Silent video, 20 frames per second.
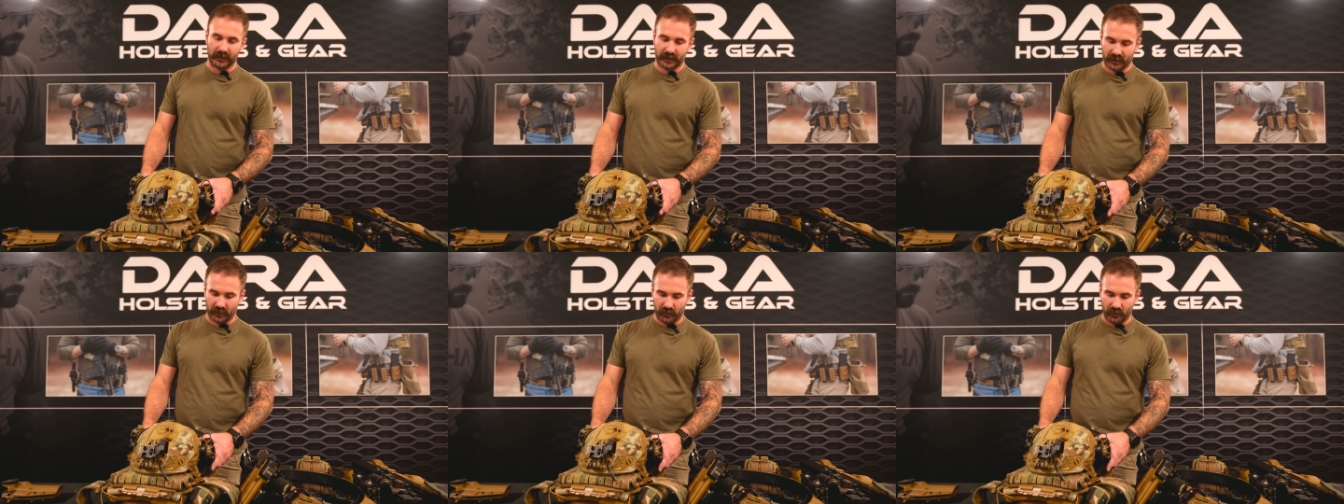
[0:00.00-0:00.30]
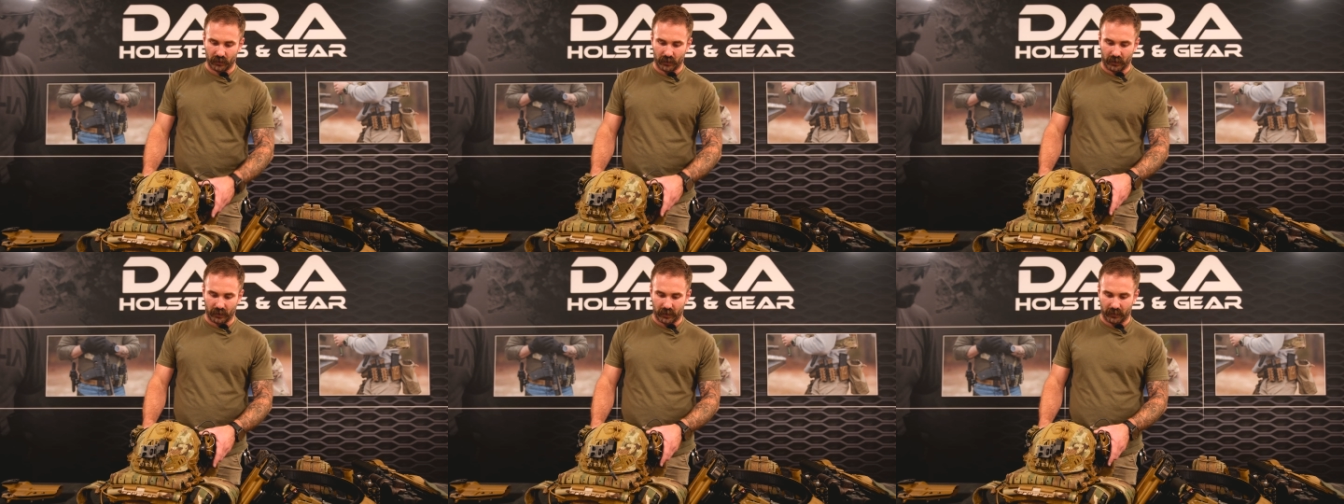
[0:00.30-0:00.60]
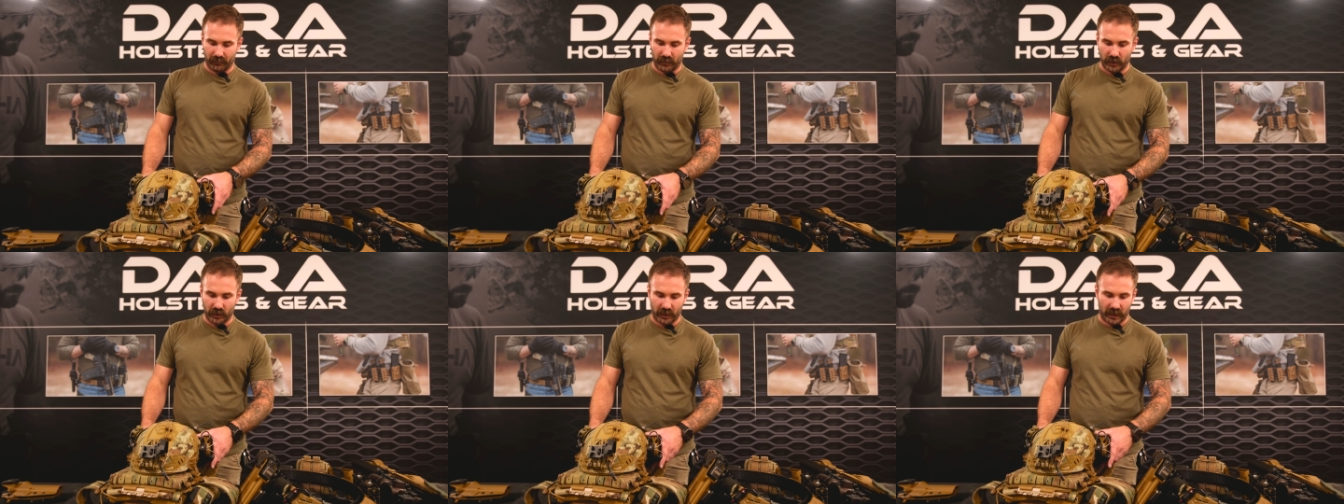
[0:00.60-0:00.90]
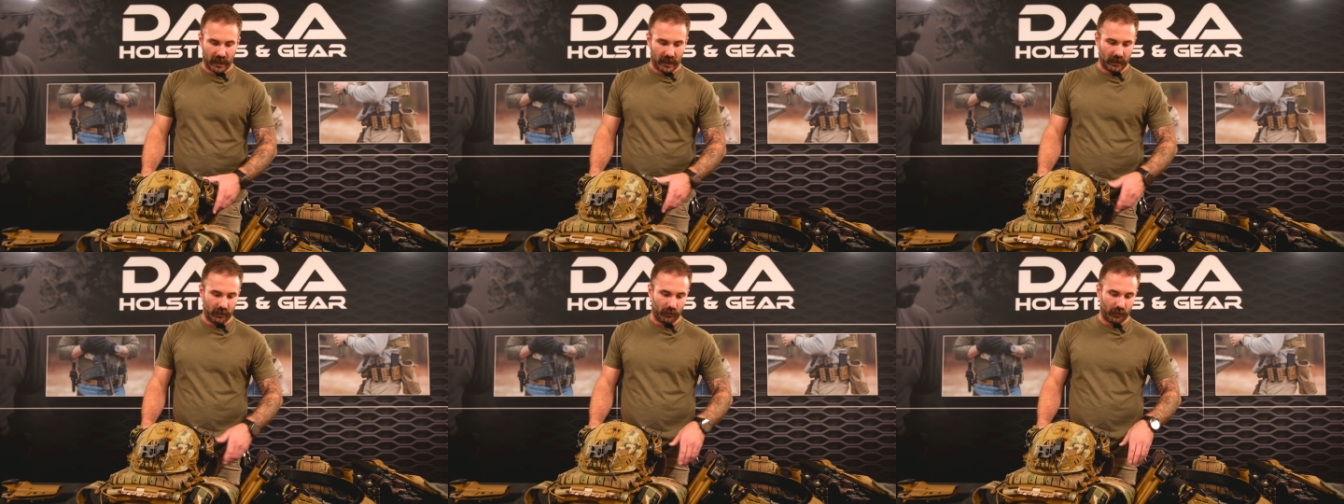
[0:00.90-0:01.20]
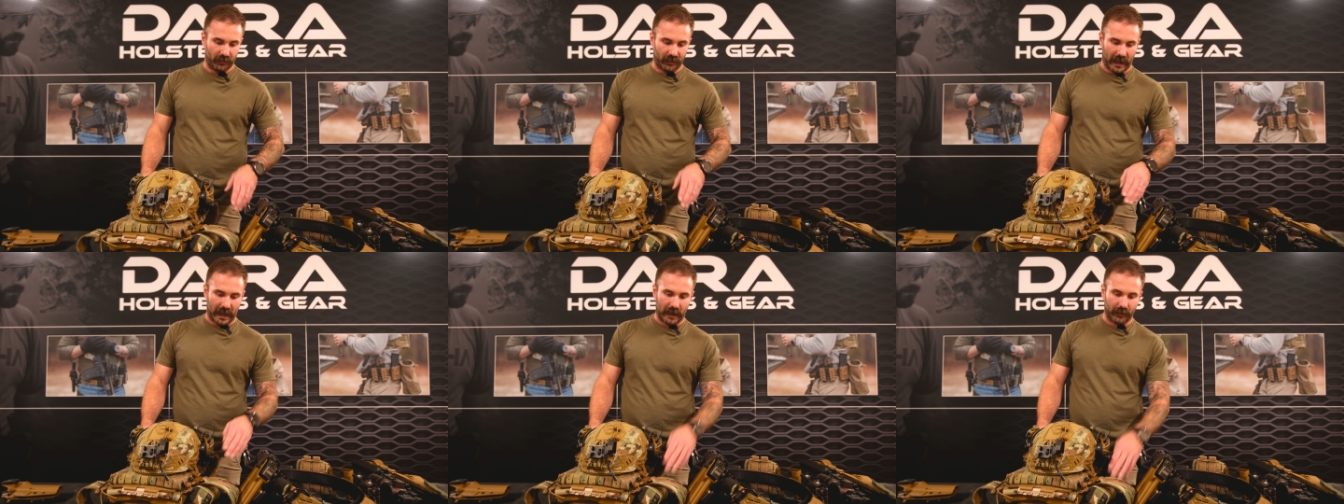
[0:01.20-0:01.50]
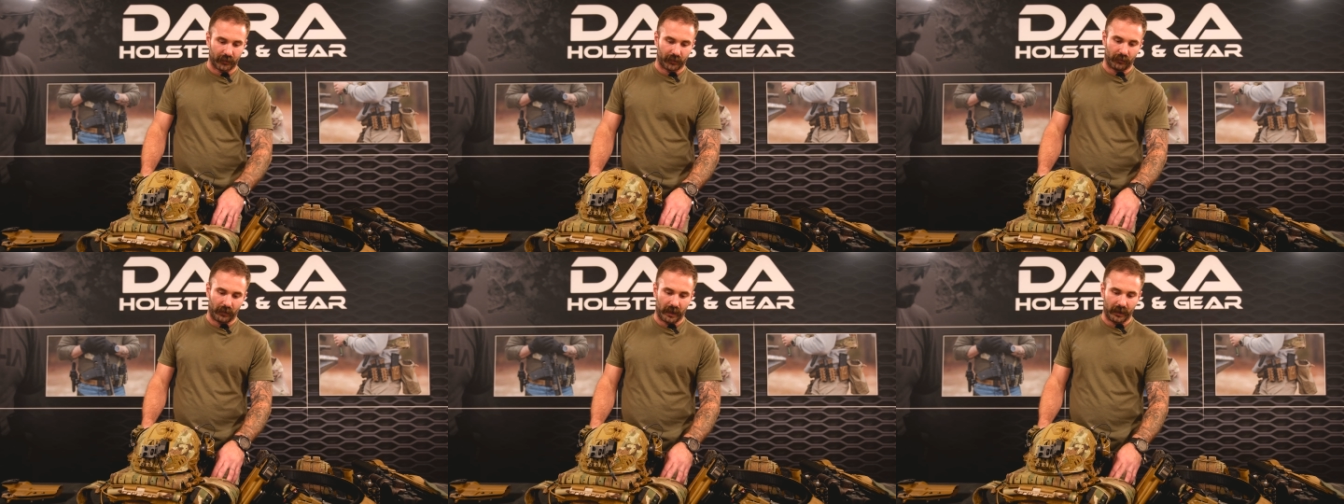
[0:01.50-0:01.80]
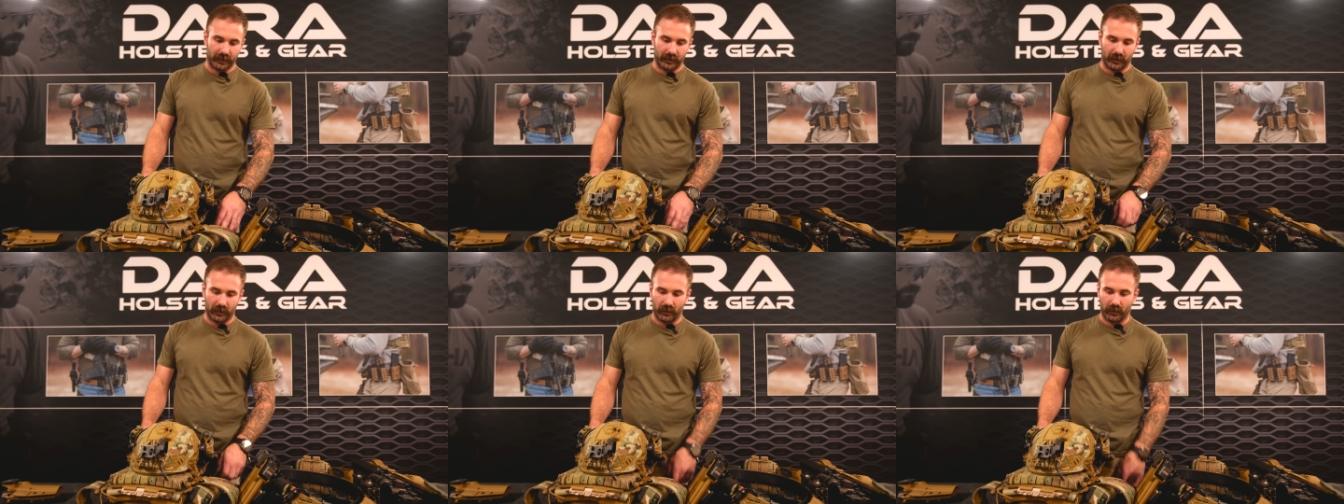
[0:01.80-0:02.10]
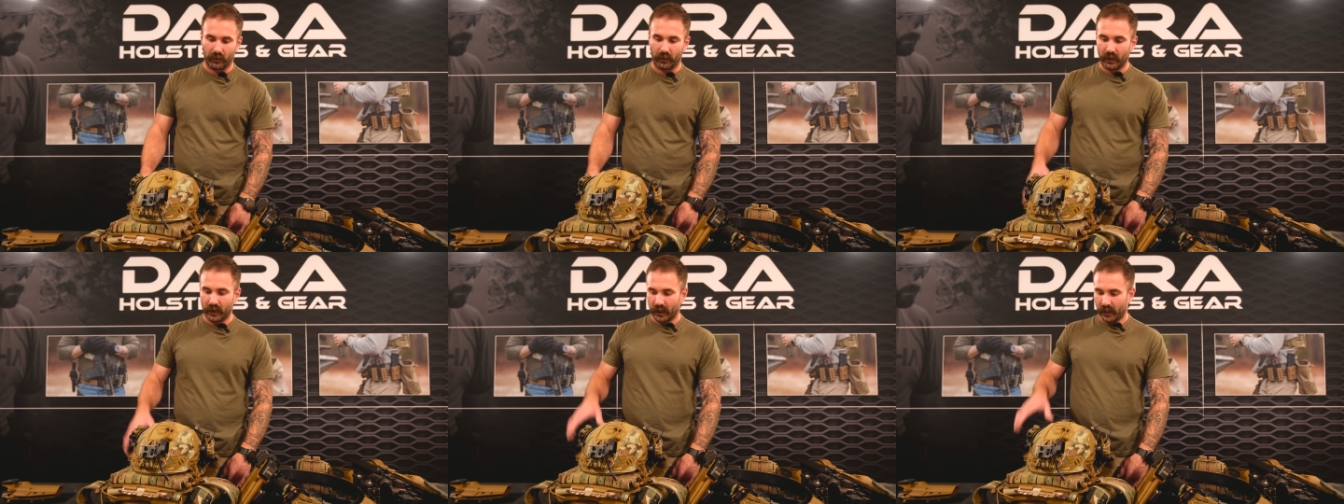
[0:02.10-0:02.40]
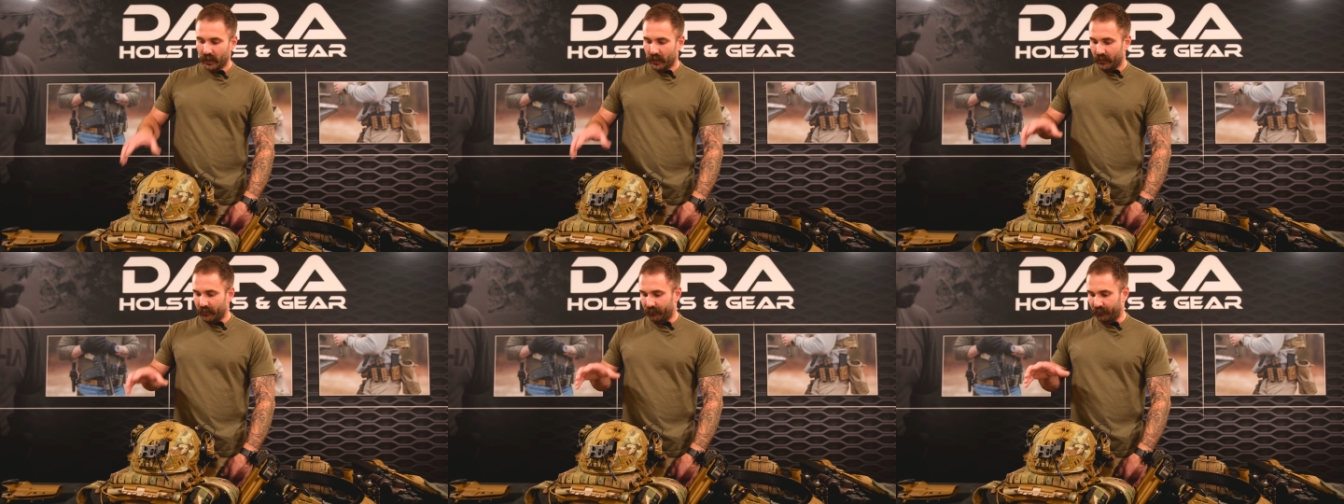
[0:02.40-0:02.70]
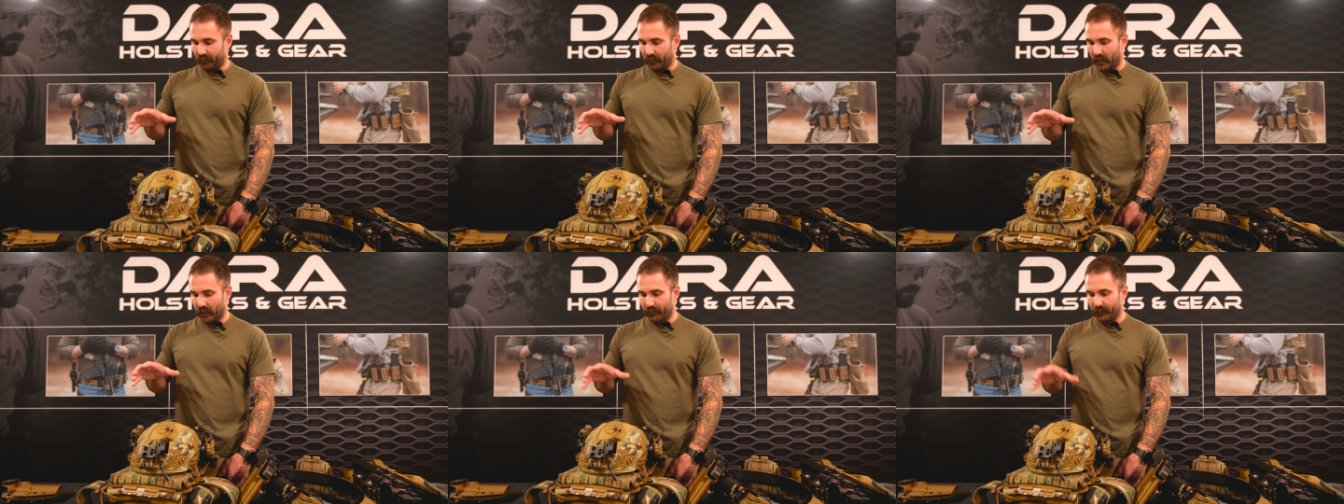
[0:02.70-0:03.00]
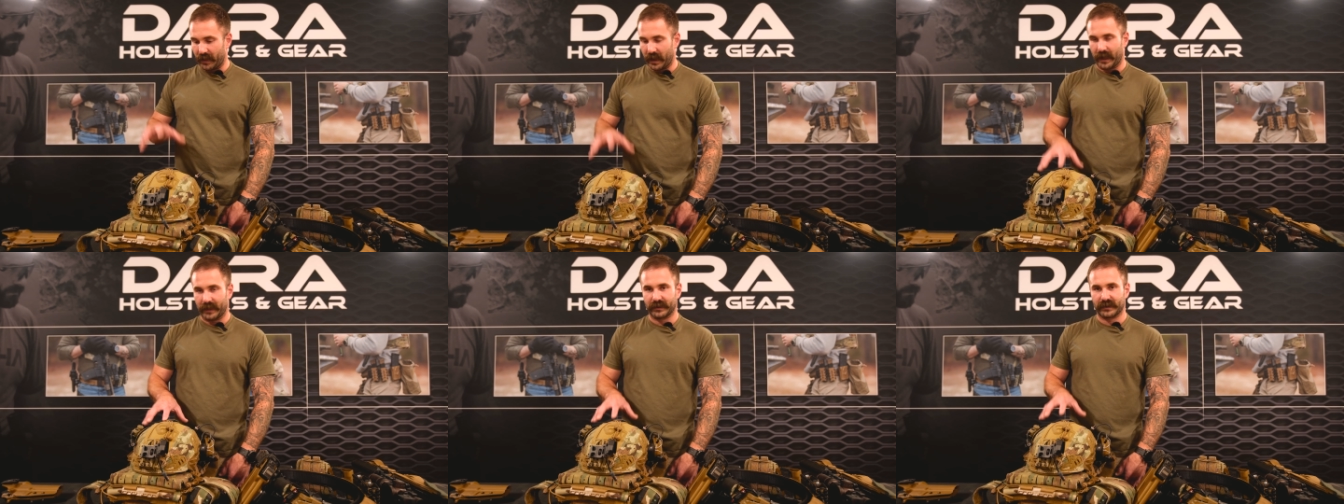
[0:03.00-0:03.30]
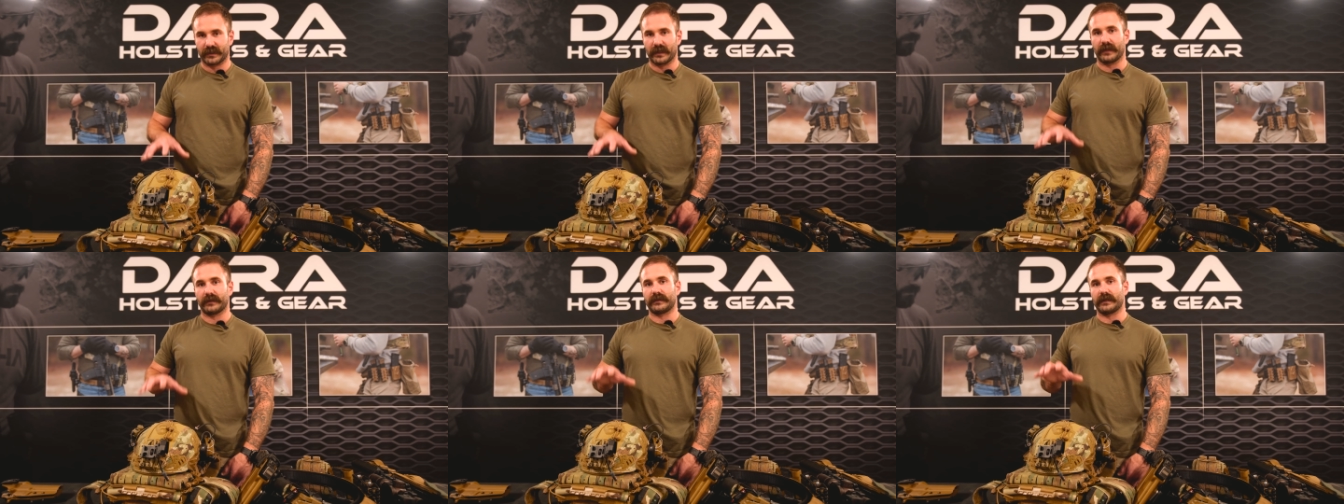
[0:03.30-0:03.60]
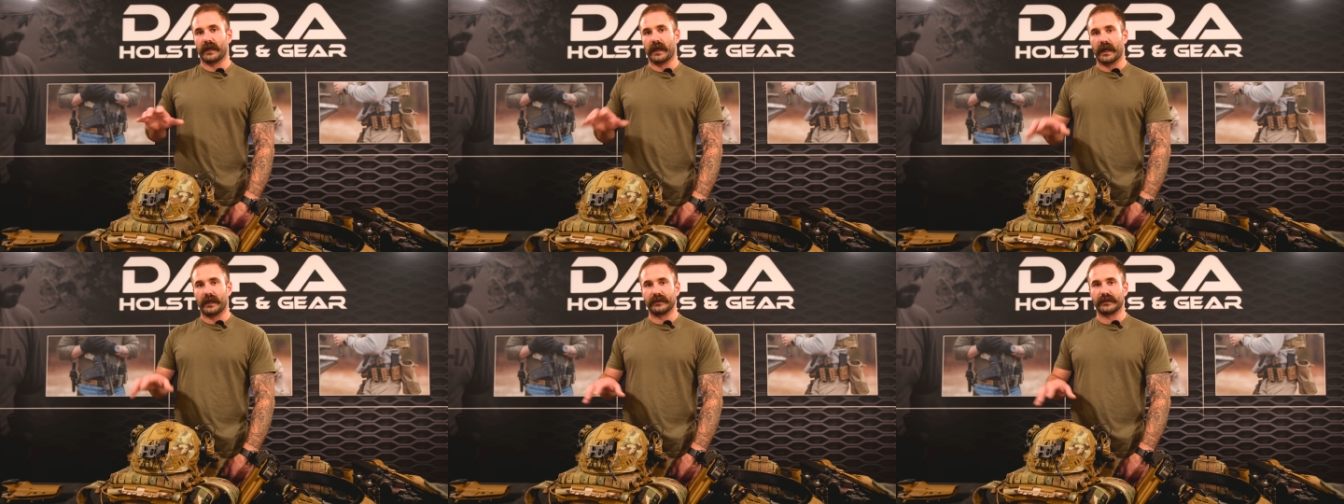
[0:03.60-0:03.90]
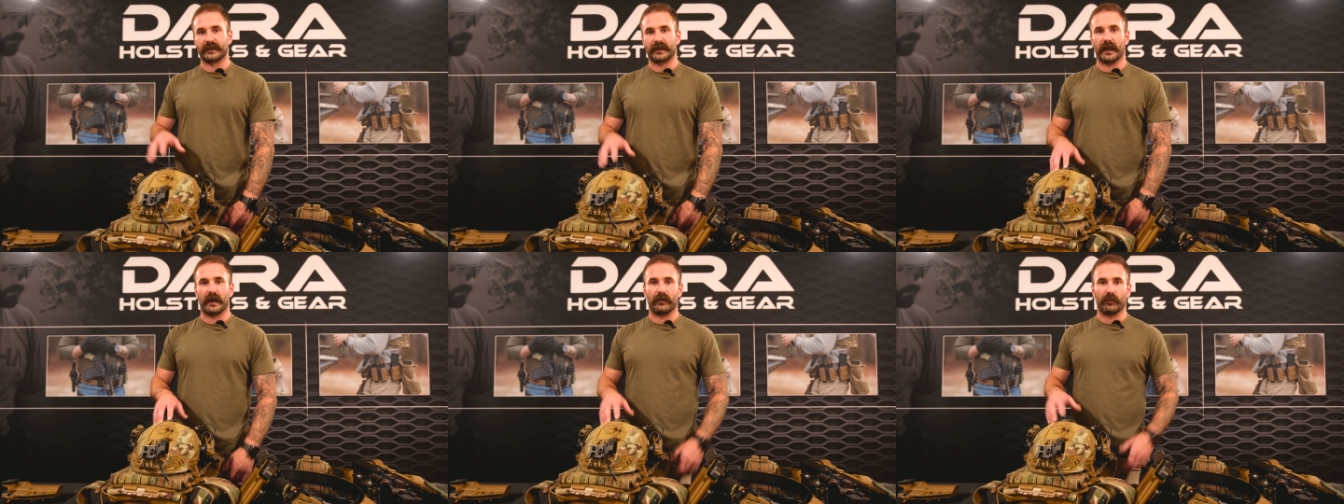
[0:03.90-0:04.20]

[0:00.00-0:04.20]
so you can communicate without a radio from headset to headset